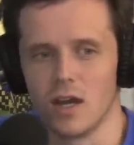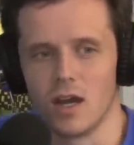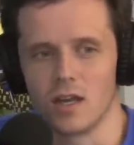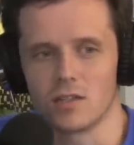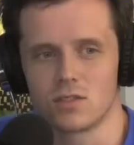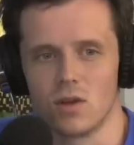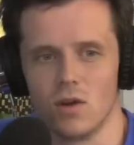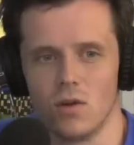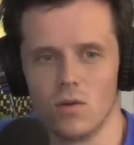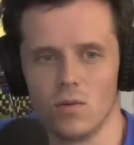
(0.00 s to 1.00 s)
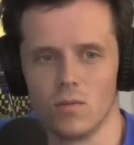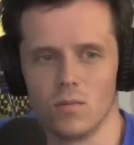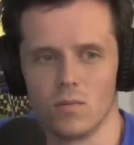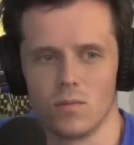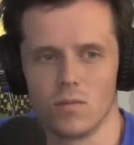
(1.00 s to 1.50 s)
And so,
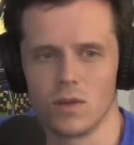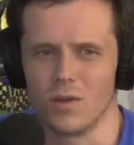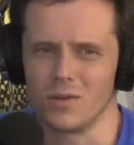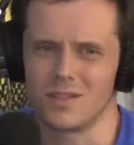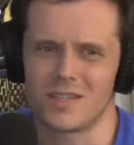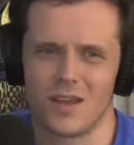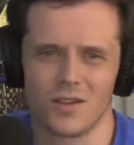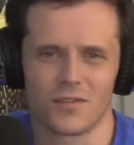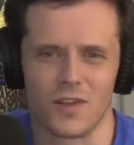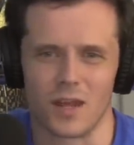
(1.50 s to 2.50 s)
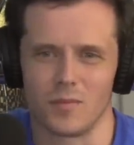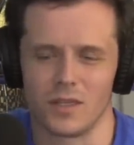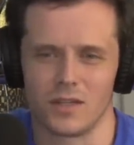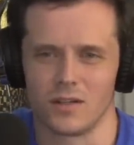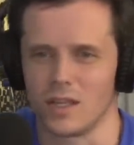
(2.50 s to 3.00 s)
you tell your
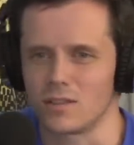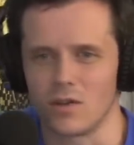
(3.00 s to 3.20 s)
family and you're like,